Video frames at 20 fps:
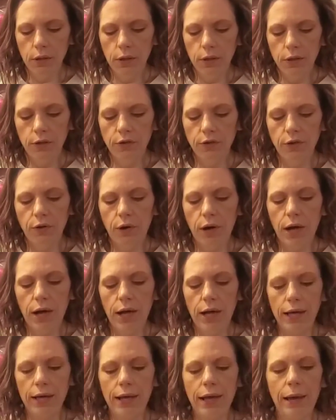So
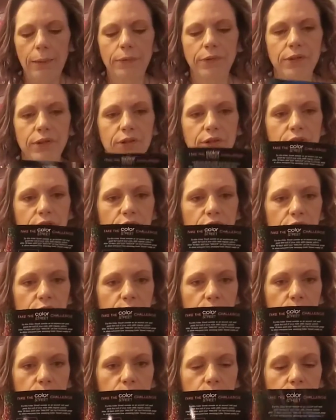I opted to
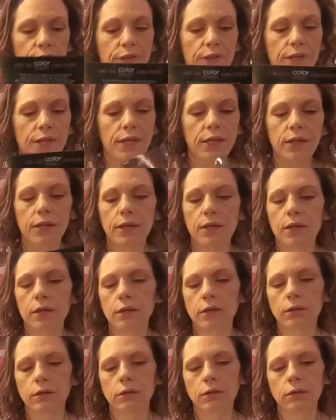do the
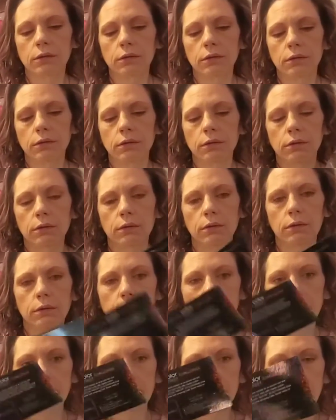
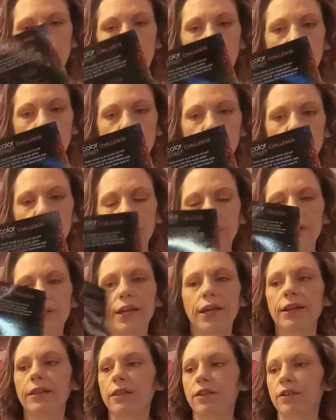Color Street,
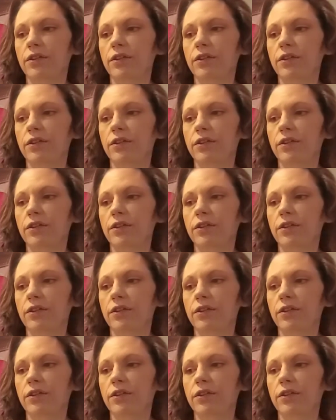take